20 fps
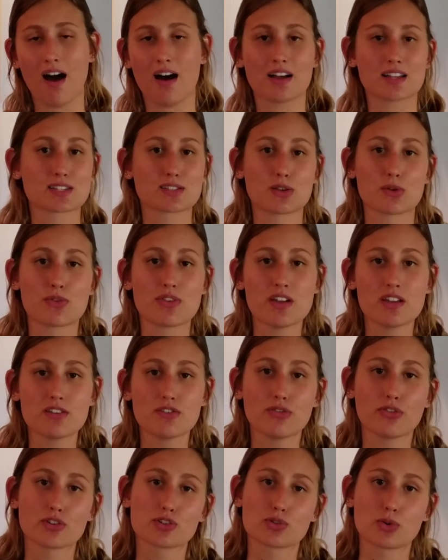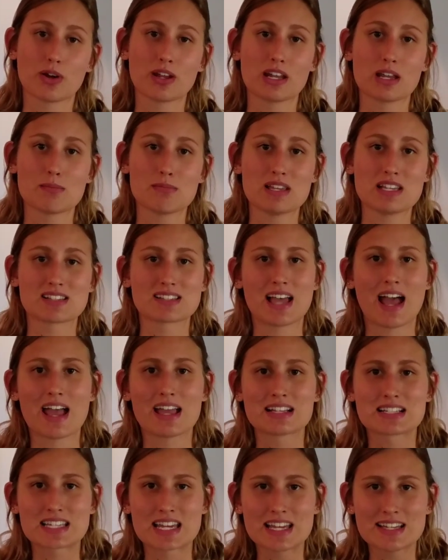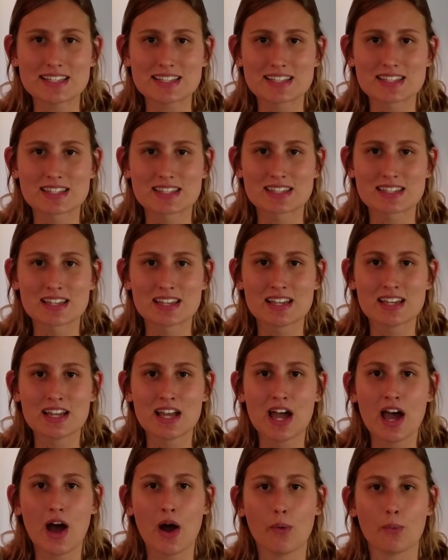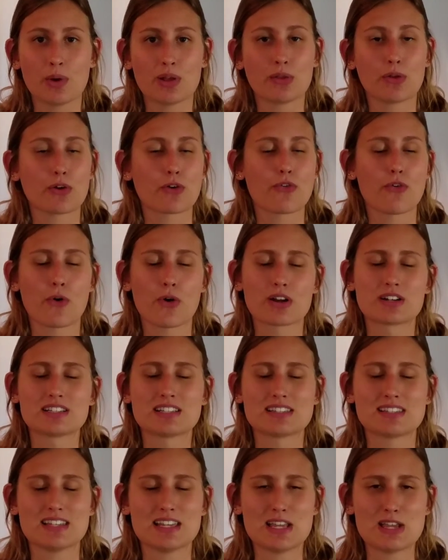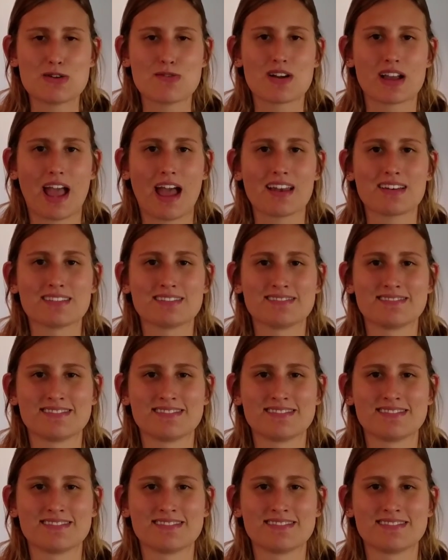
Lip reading: So thank you for joining me, scientists. We look forward to seeing you again.